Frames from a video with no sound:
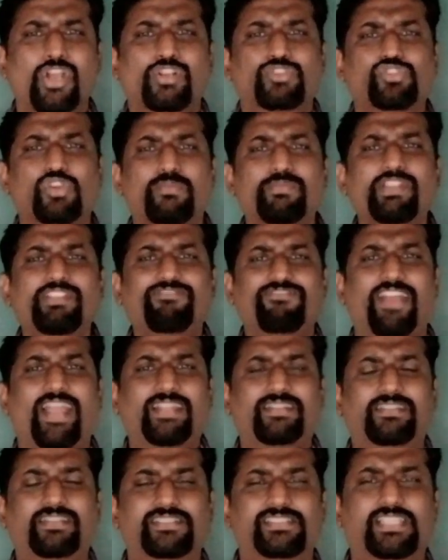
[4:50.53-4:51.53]
So many
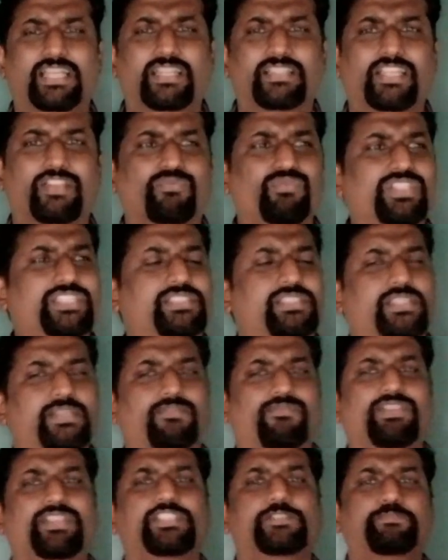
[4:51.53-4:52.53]
factors are there. We
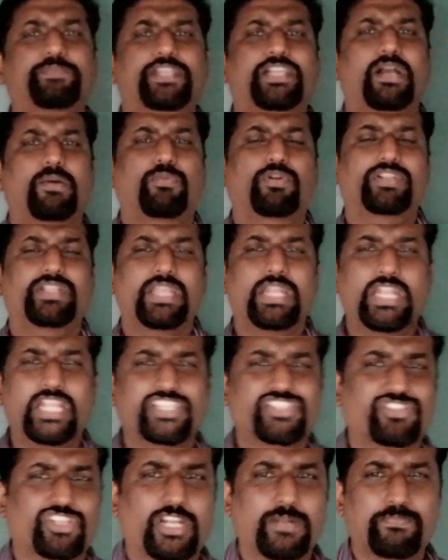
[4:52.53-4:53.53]
see, we speak about
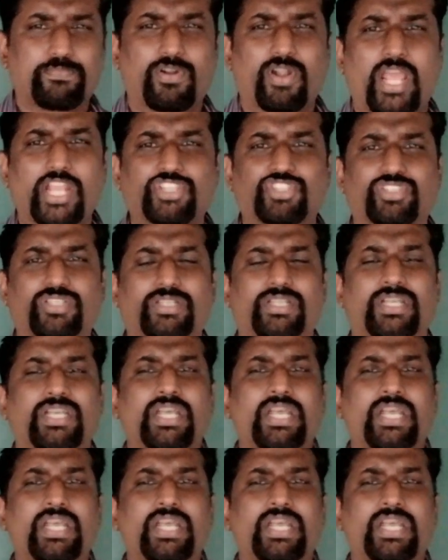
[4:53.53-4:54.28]
industrial production,